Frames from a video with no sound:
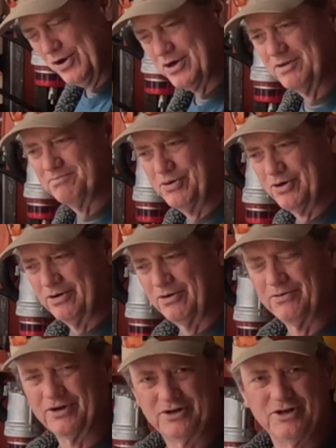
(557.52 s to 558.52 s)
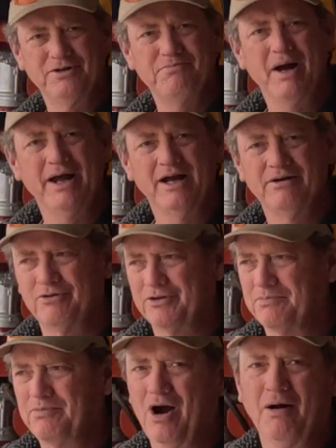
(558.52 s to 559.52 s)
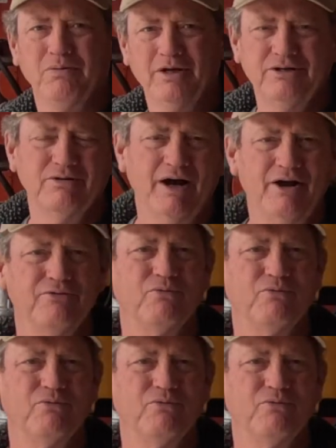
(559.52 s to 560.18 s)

can put on a good band with a properly ground